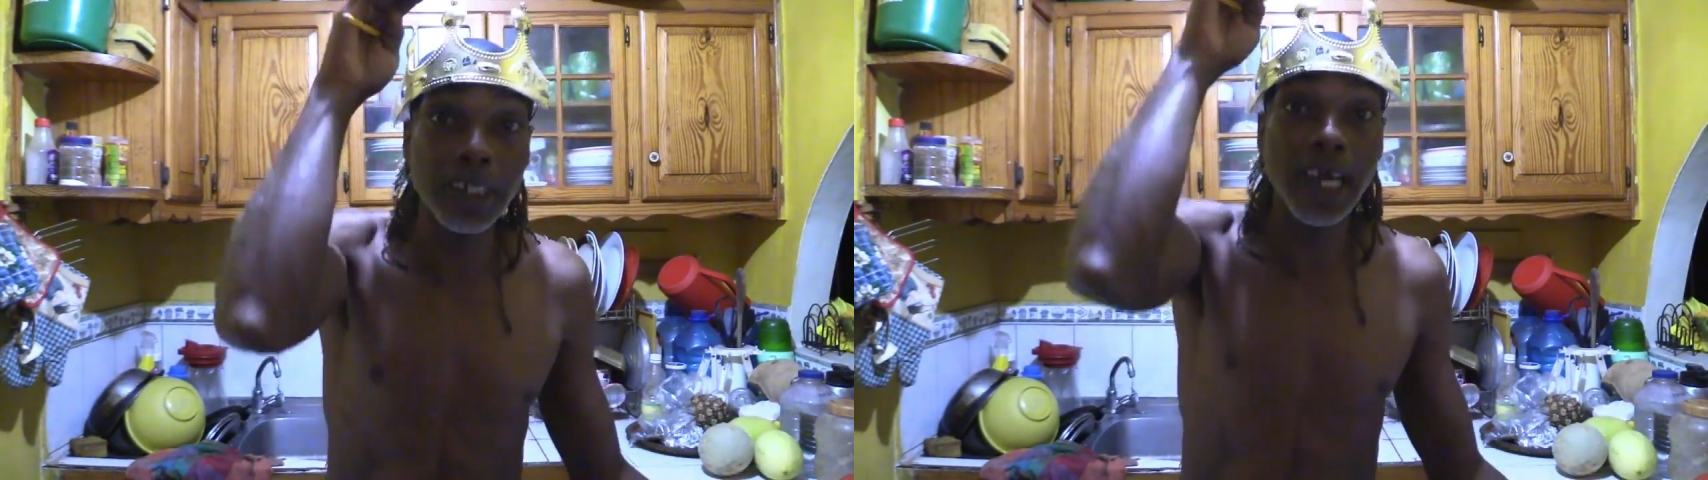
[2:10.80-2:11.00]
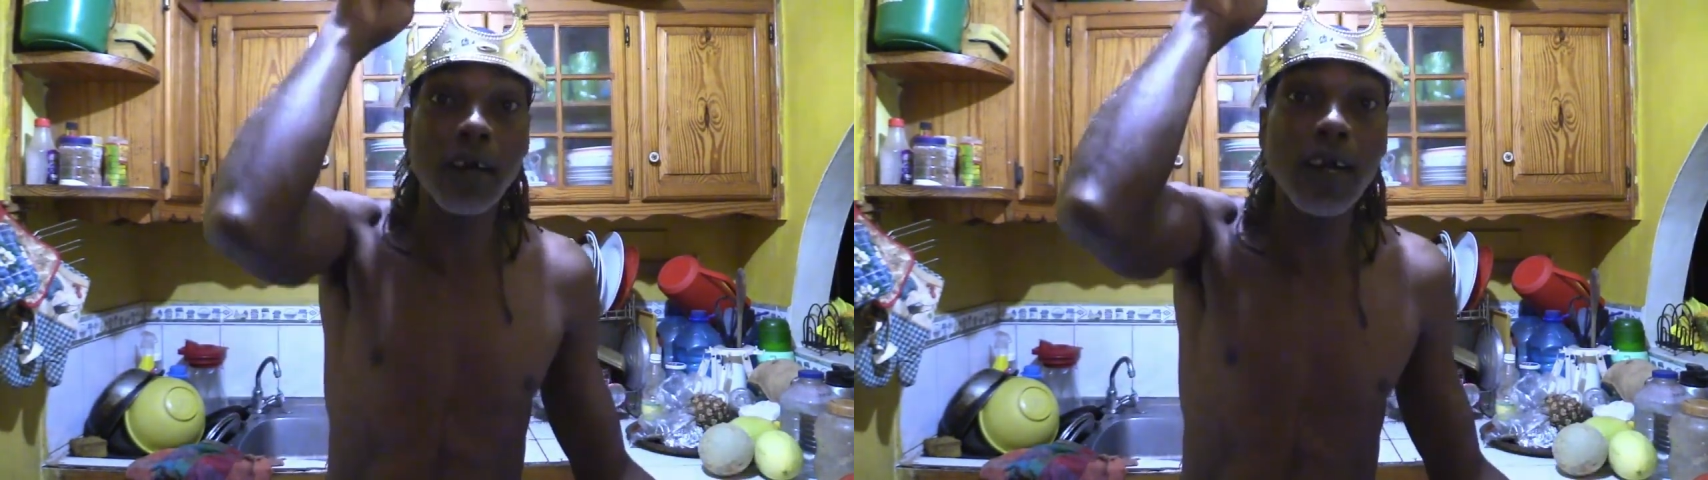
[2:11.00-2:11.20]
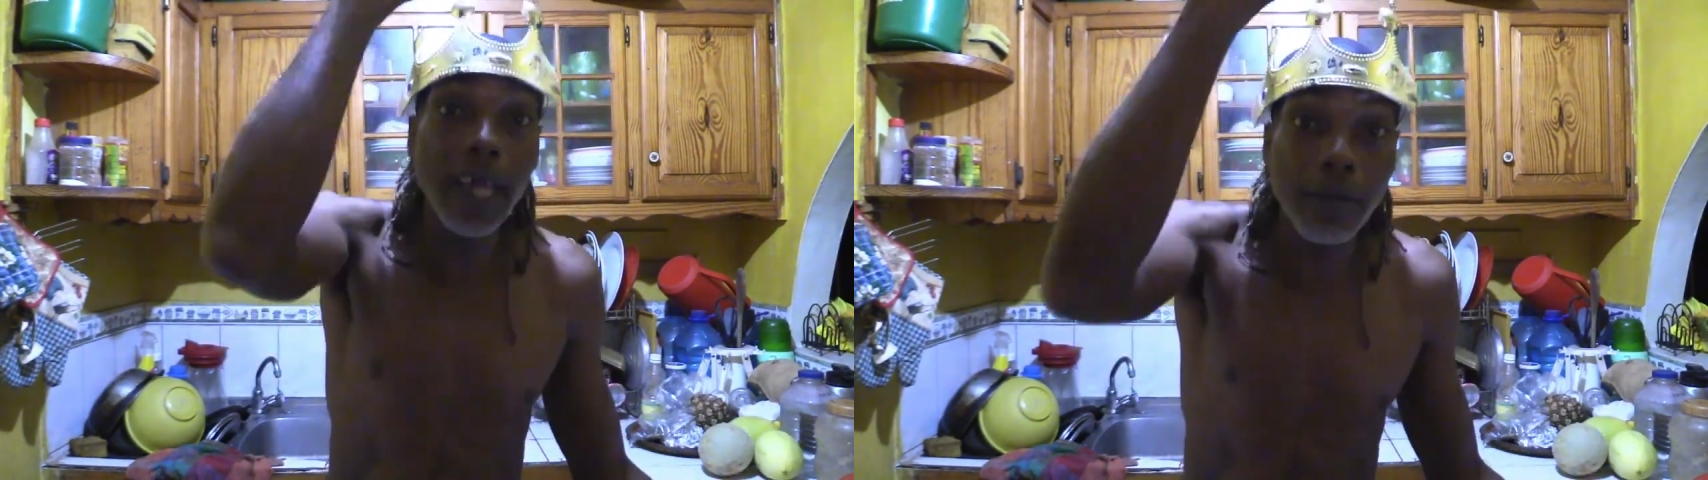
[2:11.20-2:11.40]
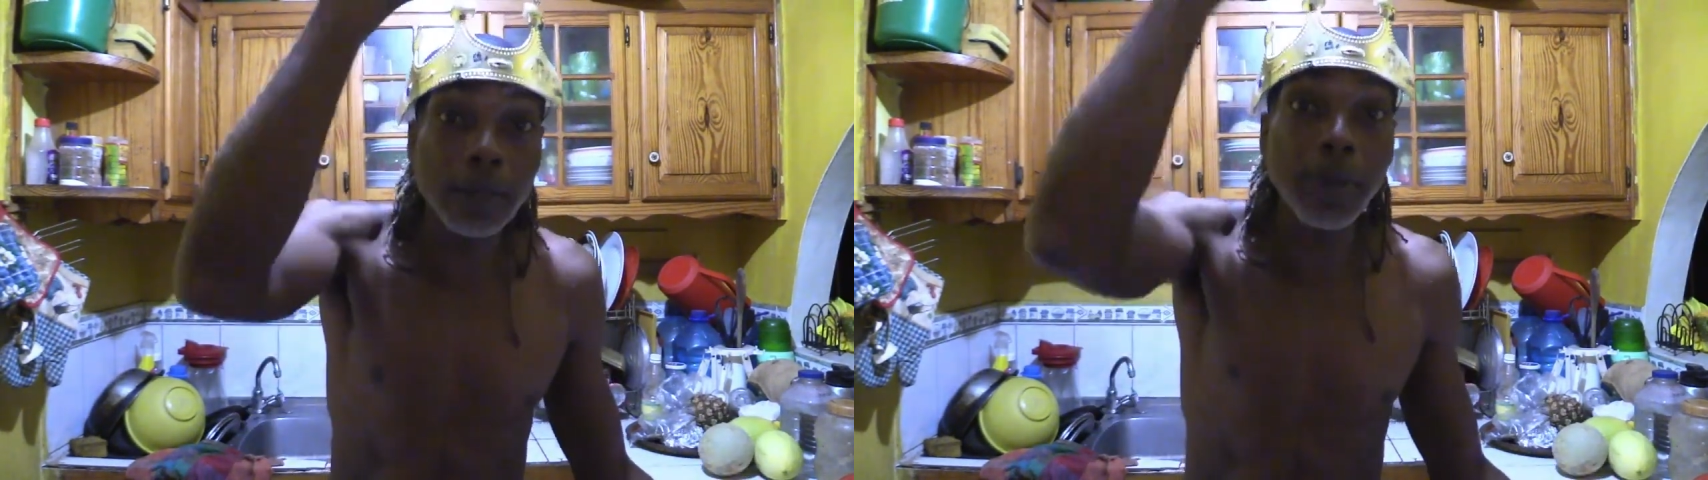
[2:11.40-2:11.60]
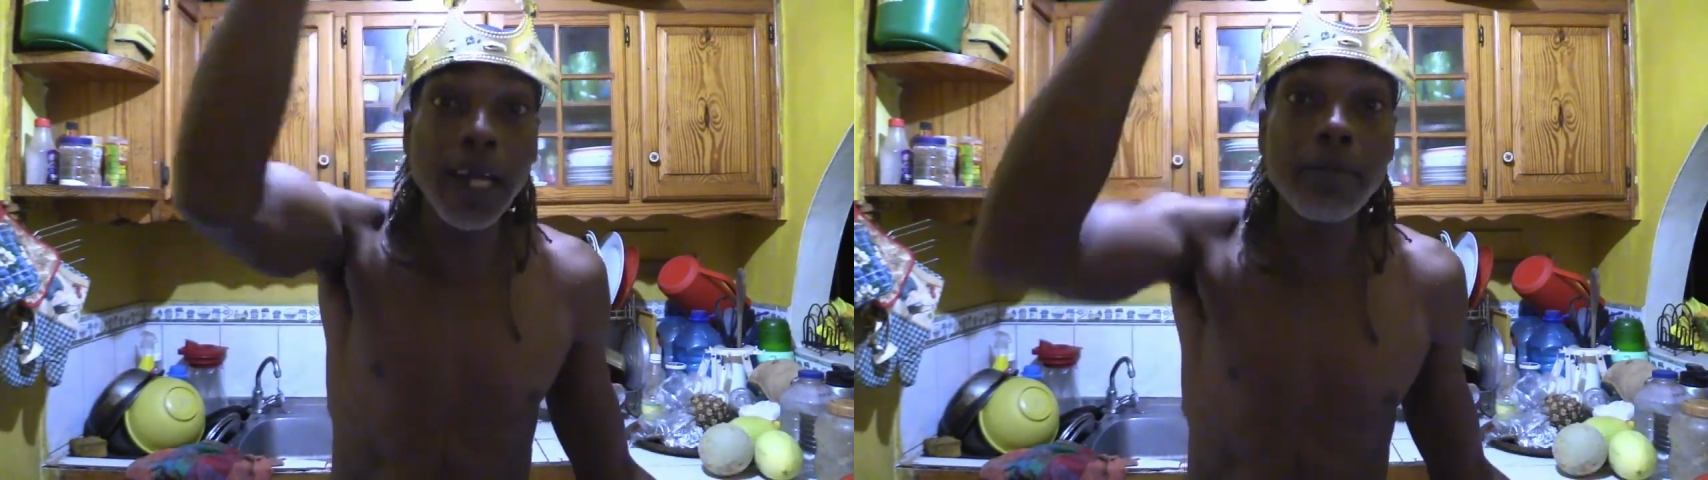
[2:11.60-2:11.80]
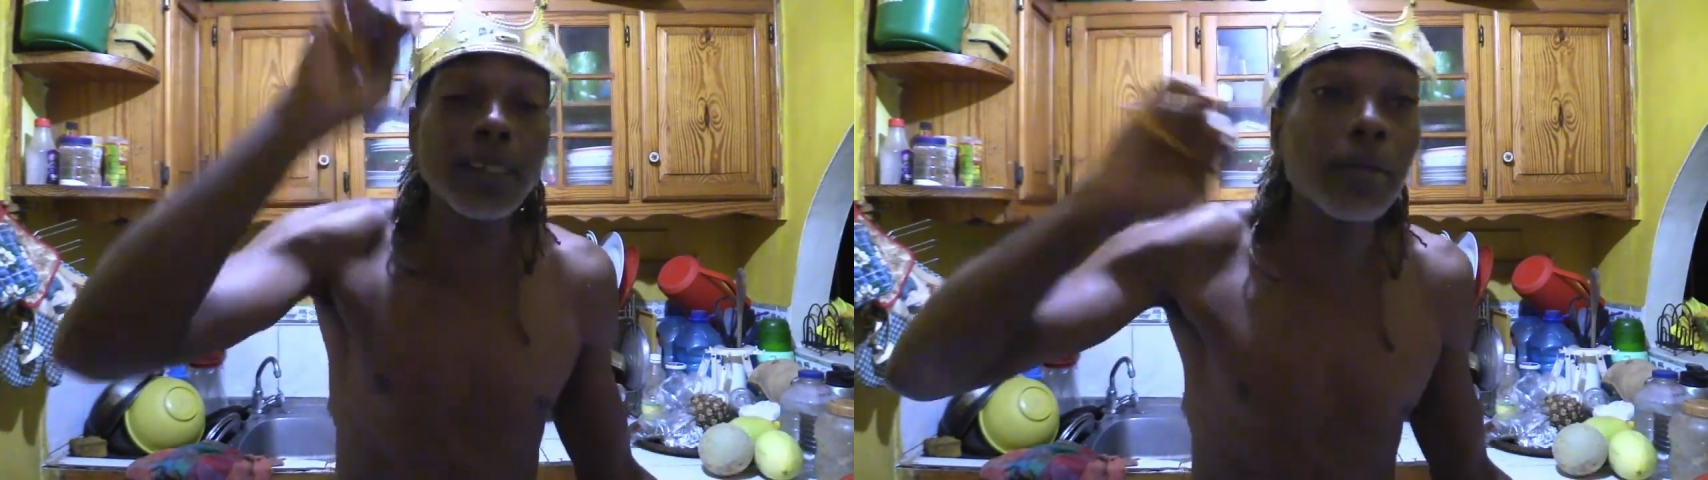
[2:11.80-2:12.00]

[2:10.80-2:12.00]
thing, I got levels pan levels.